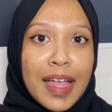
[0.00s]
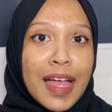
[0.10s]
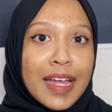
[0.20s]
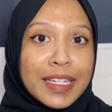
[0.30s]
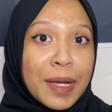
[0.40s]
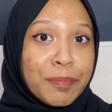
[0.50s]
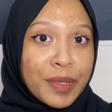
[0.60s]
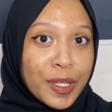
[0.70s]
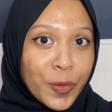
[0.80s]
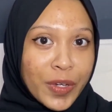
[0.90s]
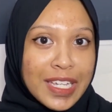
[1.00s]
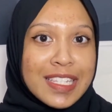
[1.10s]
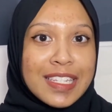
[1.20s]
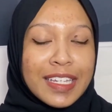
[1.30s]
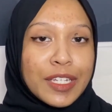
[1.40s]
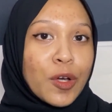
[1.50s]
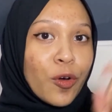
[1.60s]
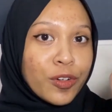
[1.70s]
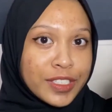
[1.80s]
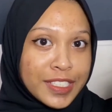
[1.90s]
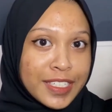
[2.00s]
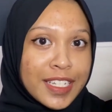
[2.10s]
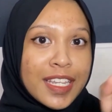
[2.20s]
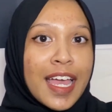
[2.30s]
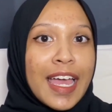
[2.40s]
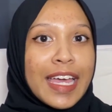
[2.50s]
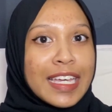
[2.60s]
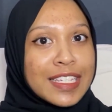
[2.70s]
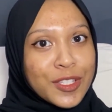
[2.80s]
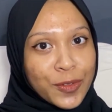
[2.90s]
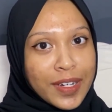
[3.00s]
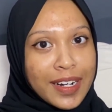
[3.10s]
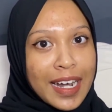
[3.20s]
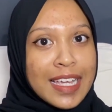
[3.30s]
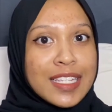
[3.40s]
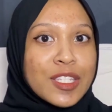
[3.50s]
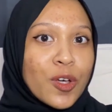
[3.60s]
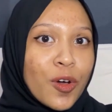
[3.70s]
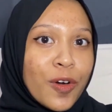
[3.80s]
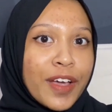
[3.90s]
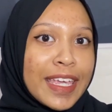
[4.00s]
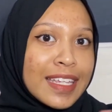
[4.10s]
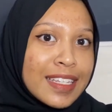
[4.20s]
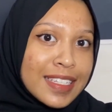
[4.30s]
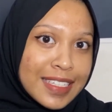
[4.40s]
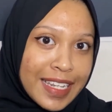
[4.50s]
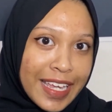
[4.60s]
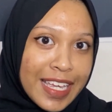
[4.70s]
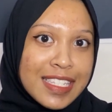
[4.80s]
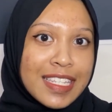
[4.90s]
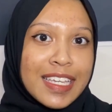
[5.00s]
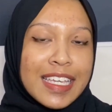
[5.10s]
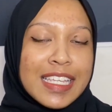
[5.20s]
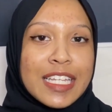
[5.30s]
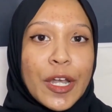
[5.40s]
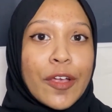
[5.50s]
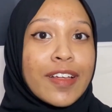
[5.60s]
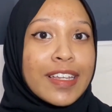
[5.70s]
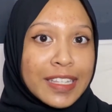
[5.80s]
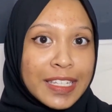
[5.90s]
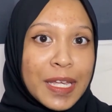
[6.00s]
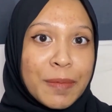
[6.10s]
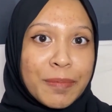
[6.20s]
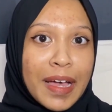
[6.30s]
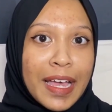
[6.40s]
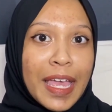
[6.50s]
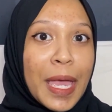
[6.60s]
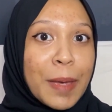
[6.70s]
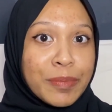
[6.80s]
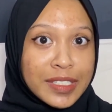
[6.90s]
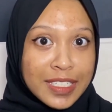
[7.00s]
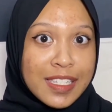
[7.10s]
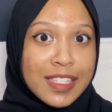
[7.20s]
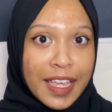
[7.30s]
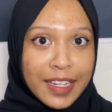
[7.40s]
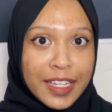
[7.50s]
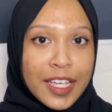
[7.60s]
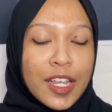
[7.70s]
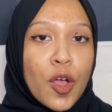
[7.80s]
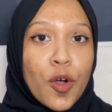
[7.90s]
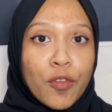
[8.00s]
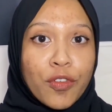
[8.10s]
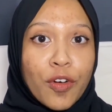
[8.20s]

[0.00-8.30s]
Dumping waste in the ocean, estuaries or inland lakes is regulated by emission standard for